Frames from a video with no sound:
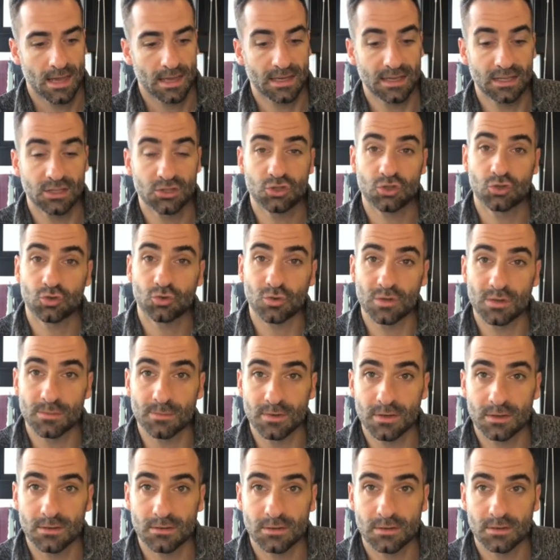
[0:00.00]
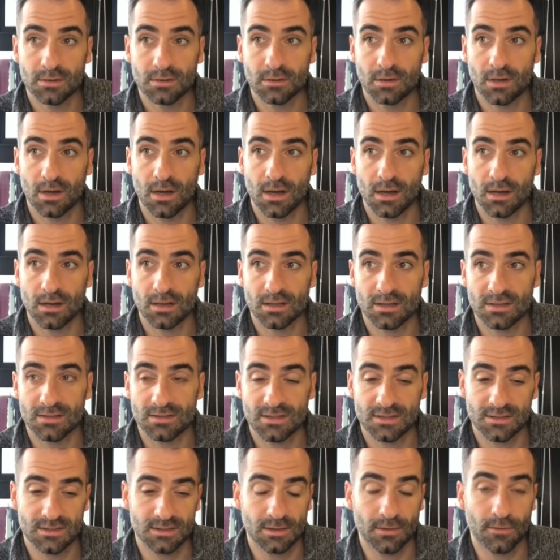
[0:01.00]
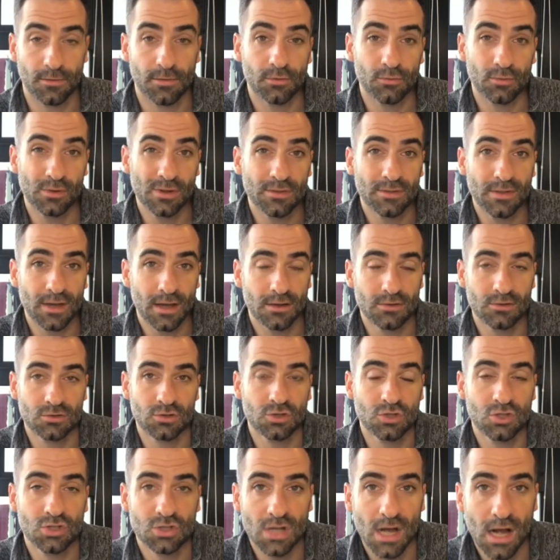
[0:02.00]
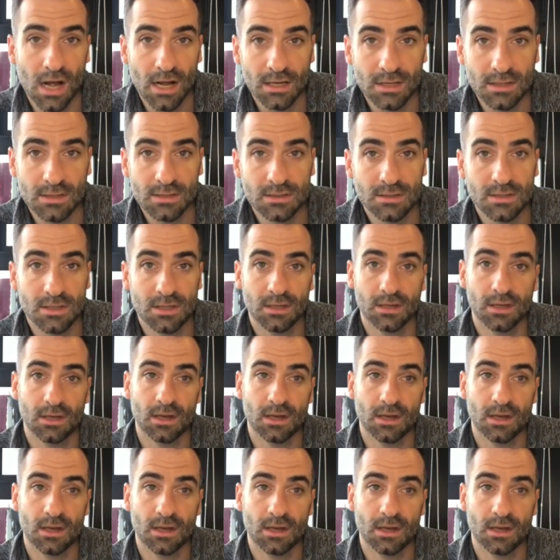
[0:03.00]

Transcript: Each treatment uh, consisted of 3,000 shocks.